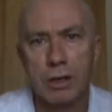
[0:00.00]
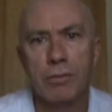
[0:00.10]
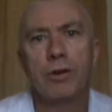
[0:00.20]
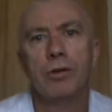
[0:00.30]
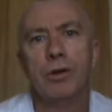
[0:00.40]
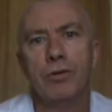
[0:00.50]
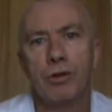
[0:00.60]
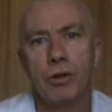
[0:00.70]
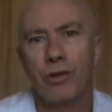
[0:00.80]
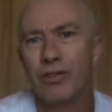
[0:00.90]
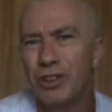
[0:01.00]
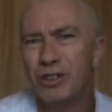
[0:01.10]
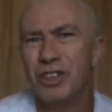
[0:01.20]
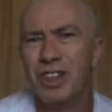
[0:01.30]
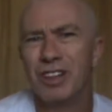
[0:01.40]
very often you
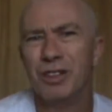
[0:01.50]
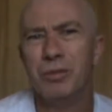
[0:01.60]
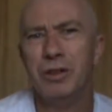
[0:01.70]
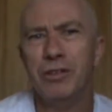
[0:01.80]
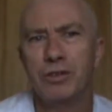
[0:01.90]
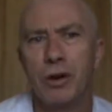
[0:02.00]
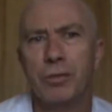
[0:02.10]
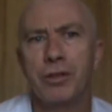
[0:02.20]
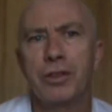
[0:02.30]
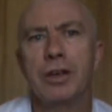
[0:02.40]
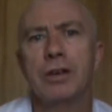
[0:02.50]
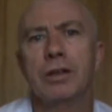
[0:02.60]
need that little bit of time to think.